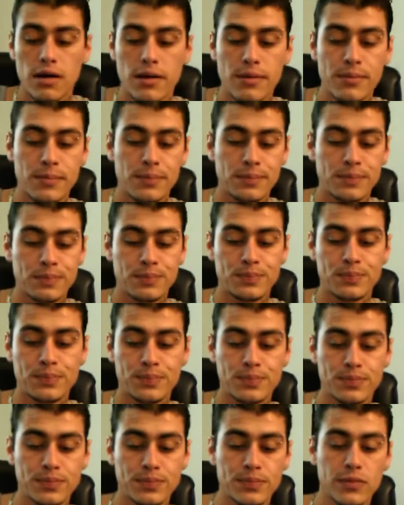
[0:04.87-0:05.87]

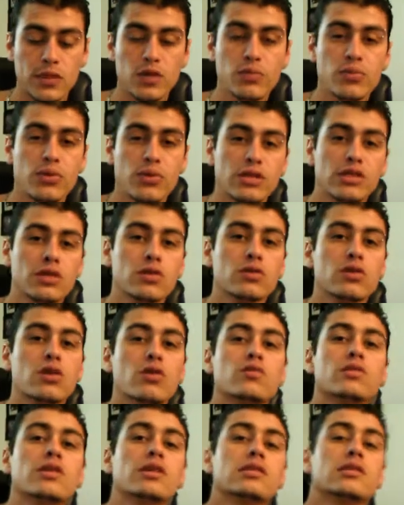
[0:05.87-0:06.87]
the boy Tells
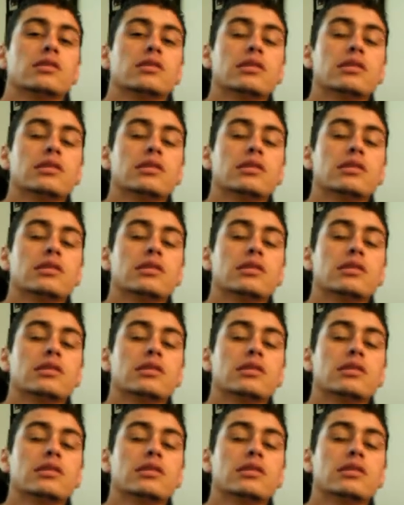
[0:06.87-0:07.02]
Love does